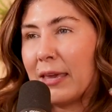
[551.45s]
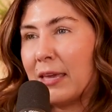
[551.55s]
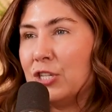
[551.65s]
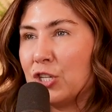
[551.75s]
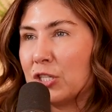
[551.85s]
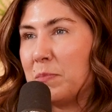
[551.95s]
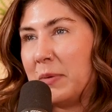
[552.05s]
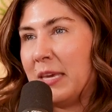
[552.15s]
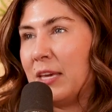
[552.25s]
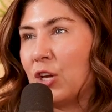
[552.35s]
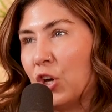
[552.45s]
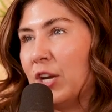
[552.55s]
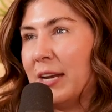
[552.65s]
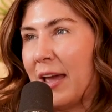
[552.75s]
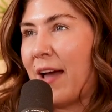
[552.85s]
it can just be
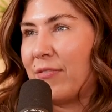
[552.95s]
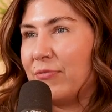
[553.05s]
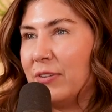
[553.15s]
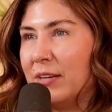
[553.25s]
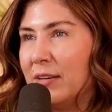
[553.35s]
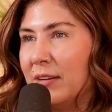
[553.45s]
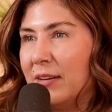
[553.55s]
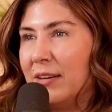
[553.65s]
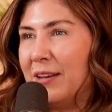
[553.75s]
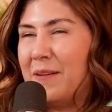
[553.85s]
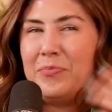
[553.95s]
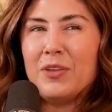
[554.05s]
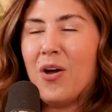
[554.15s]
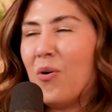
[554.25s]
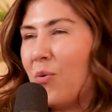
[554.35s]
good enough
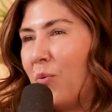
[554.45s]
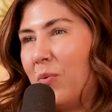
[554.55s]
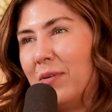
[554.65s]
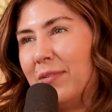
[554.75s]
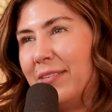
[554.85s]
no